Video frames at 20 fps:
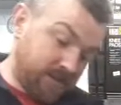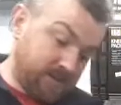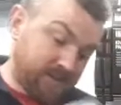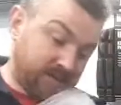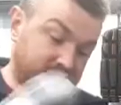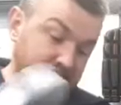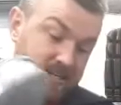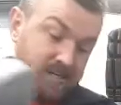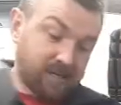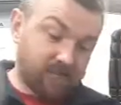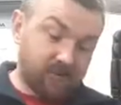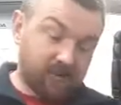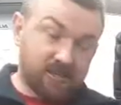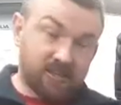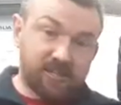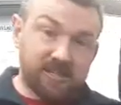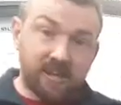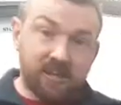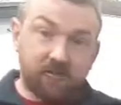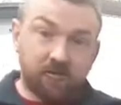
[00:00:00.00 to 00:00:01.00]
As you can see, you've got
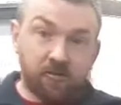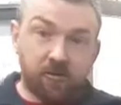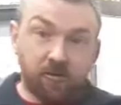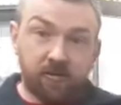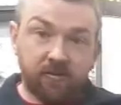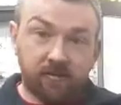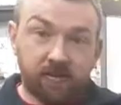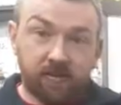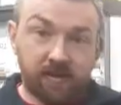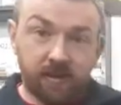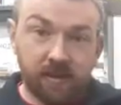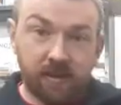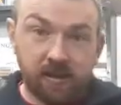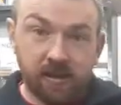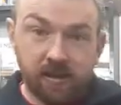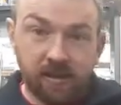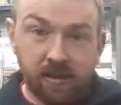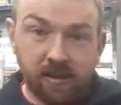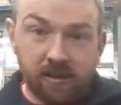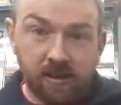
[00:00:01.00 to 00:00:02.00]
the centre out of it.
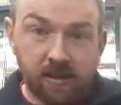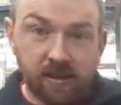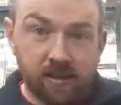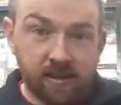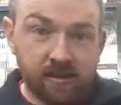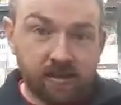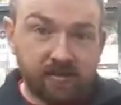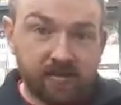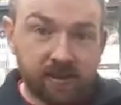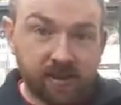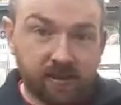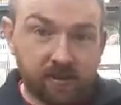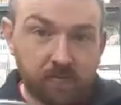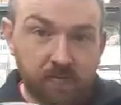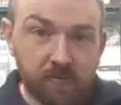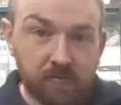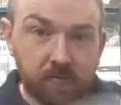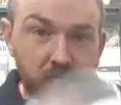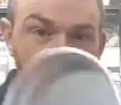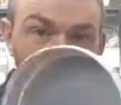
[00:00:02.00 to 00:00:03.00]
You set your
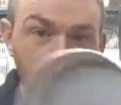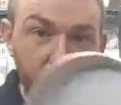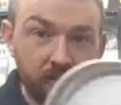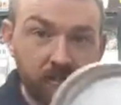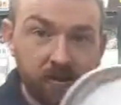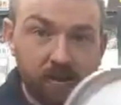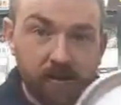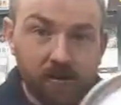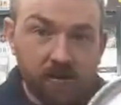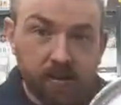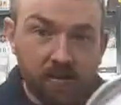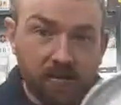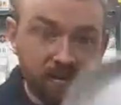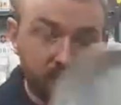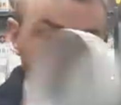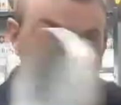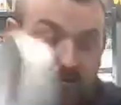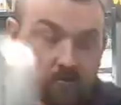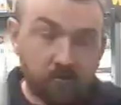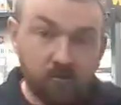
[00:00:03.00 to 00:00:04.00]
wee burner in there in that
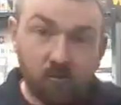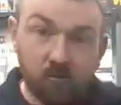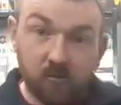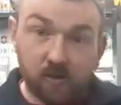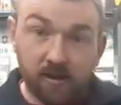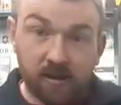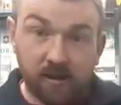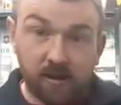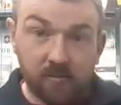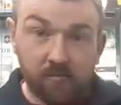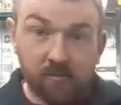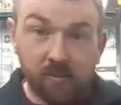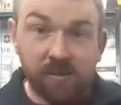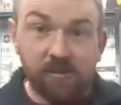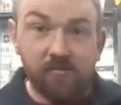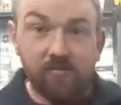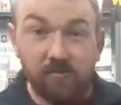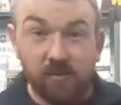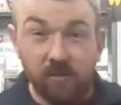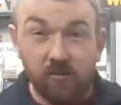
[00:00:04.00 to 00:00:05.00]
centre hole. Well,
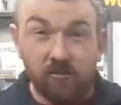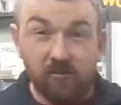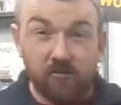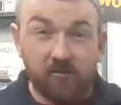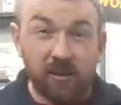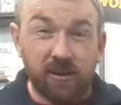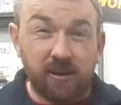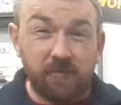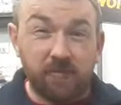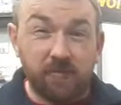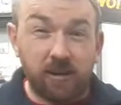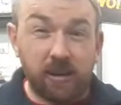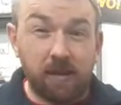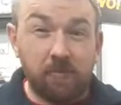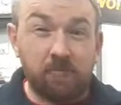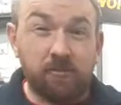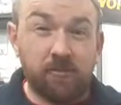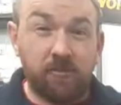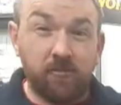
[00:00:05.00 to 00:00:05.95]
they use 3 different types.